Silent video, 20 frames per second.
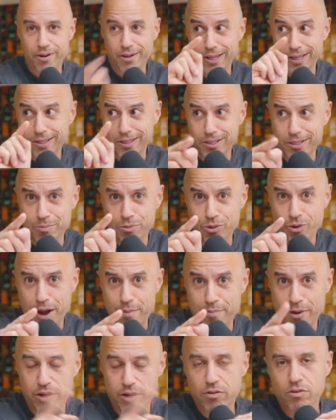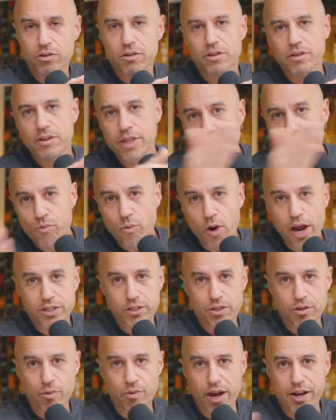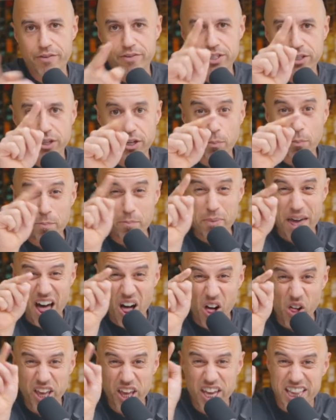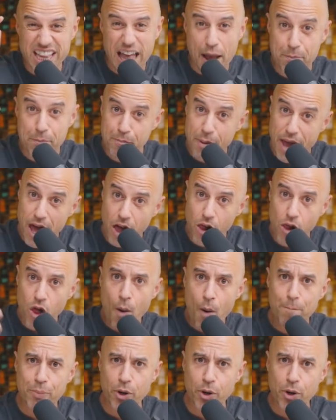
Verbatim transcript: Click the subscribe button. Then right to the right of his little bell. Hit that bell.